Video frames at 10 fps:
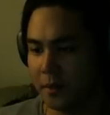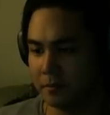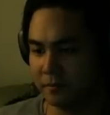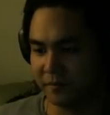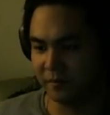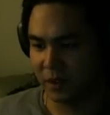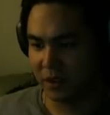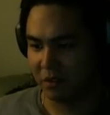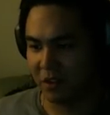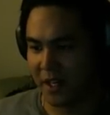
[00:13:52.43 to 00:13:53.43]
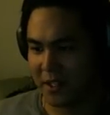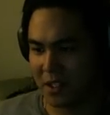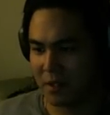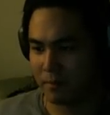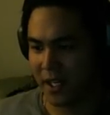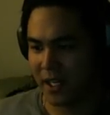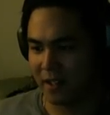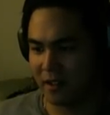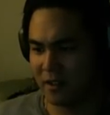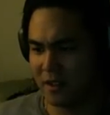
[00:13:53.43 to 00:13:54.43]
Hmm, the writing is
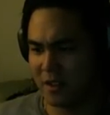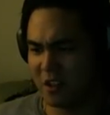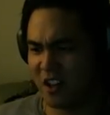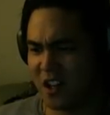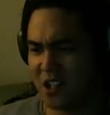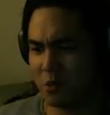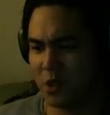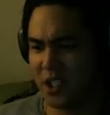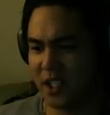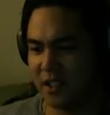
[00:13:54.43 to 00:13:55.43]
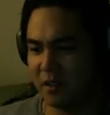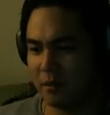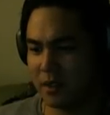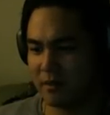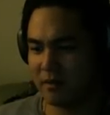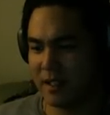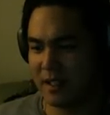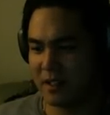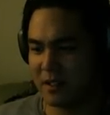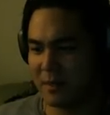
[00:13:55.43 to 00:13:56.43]
bad. so hard to read, but
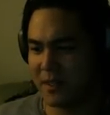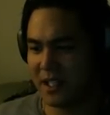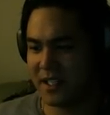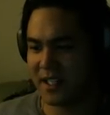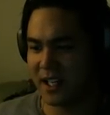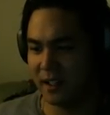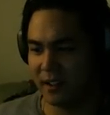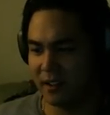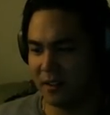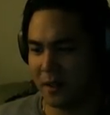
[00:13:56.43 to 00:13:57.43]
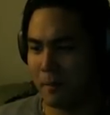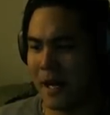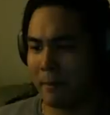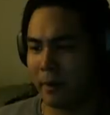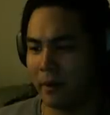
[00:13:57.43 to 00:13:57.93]
there's something inside it. A map.